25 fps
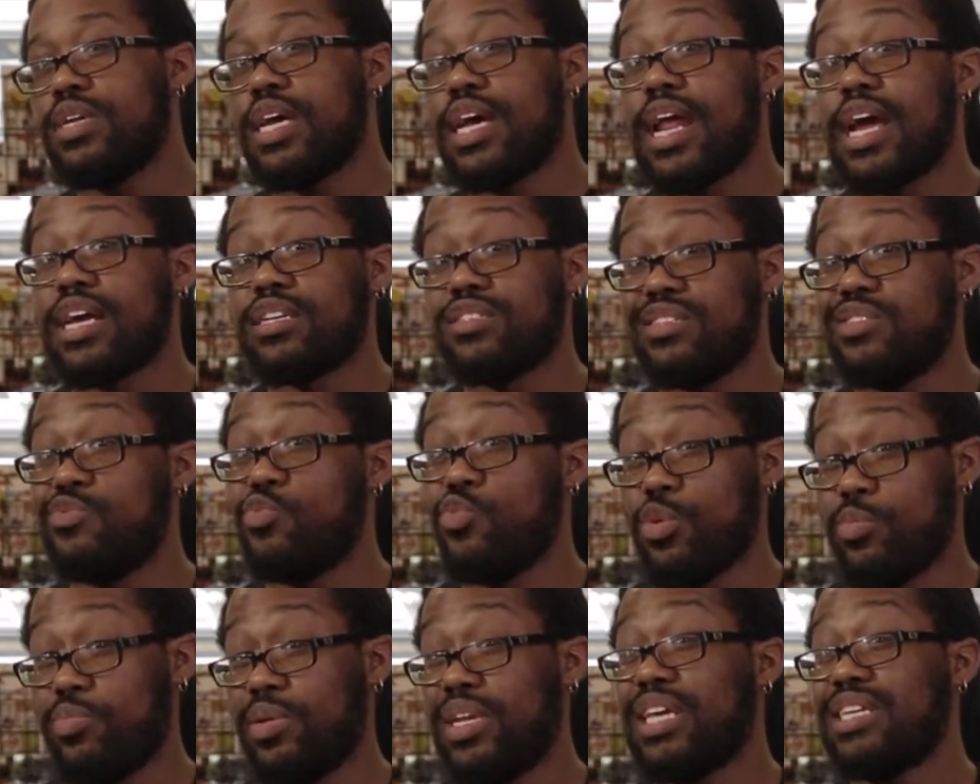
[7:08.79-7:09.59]
and actually
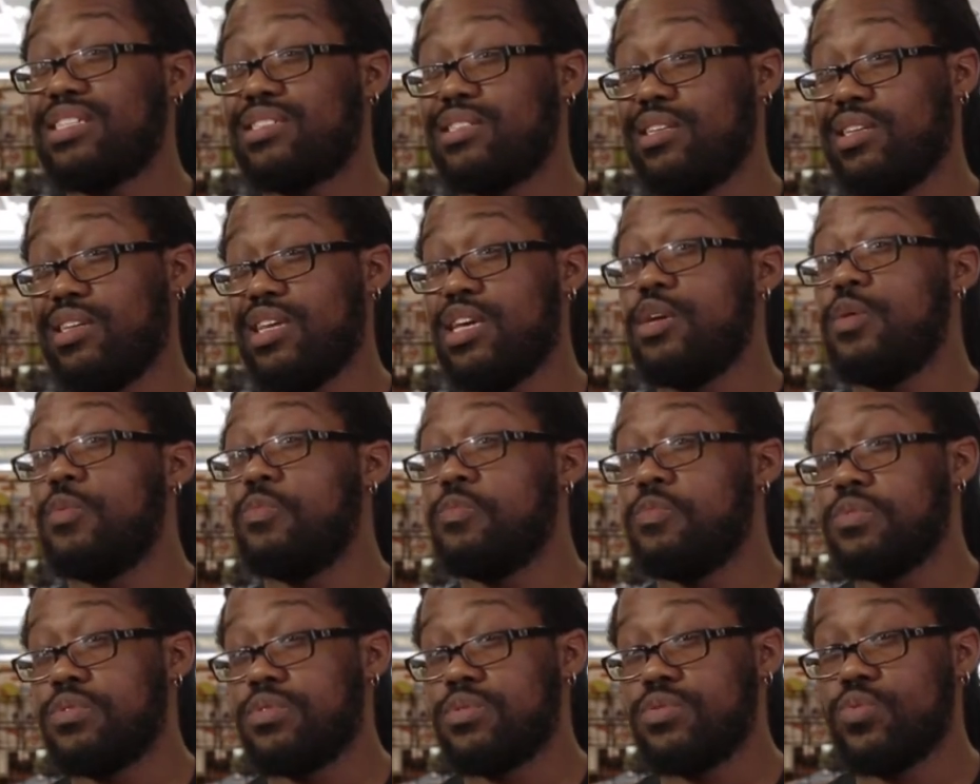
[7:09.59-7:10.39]
replace
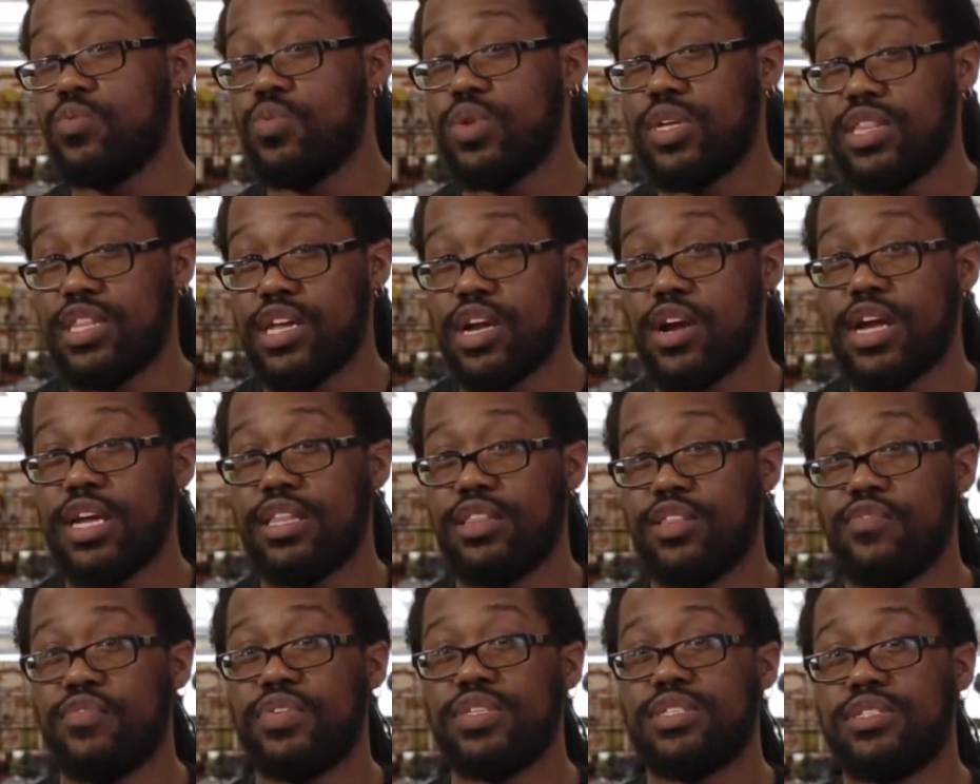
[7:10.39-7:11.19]
limbs when they're
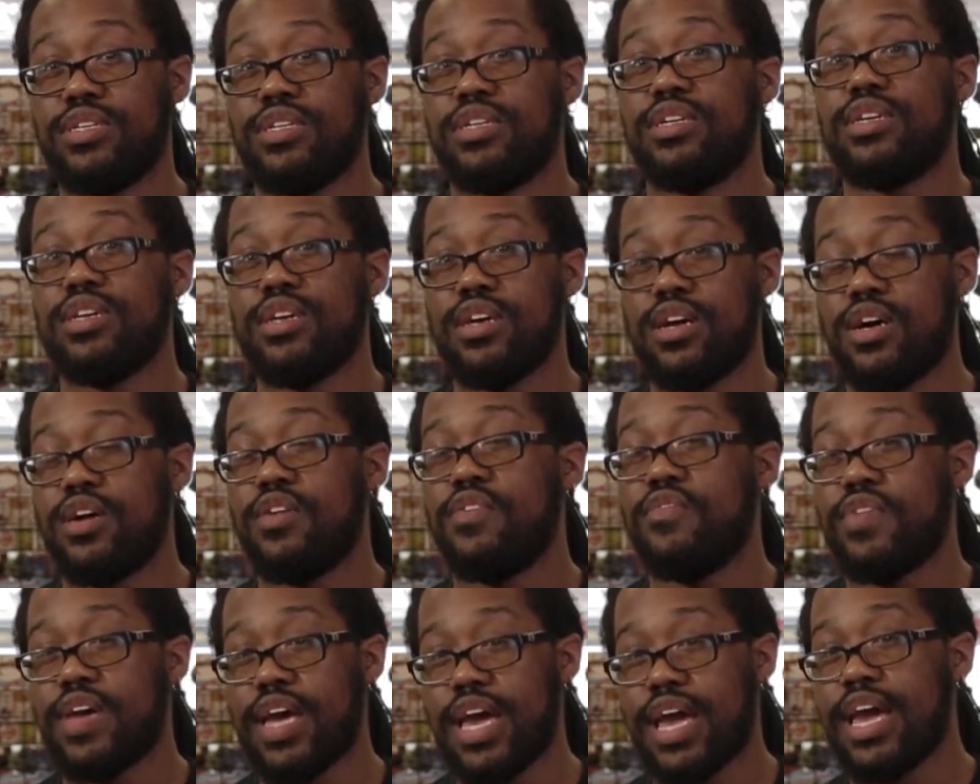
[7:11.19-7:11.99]
in the vicinity
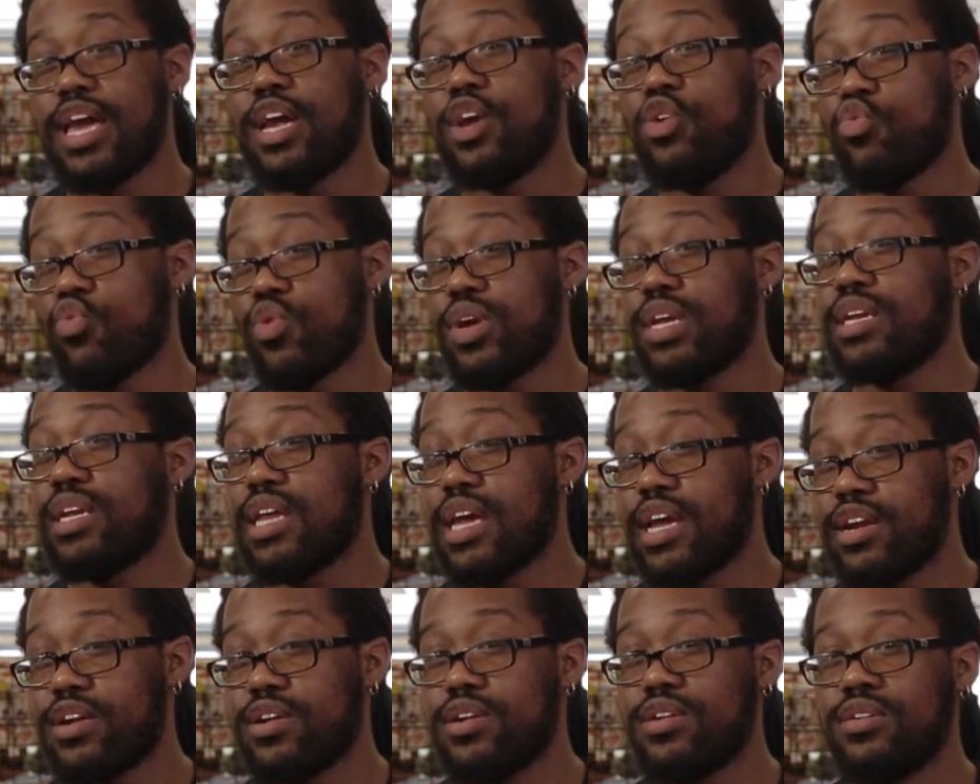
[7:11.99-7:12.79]
of a Green
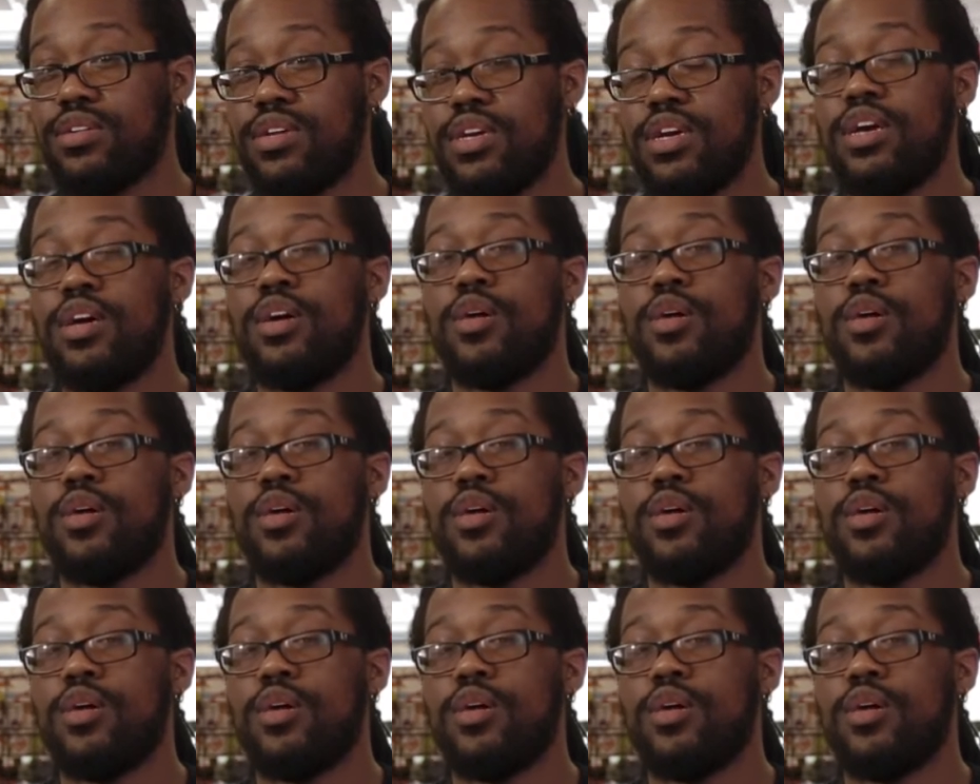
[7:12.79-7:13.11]
Lantern,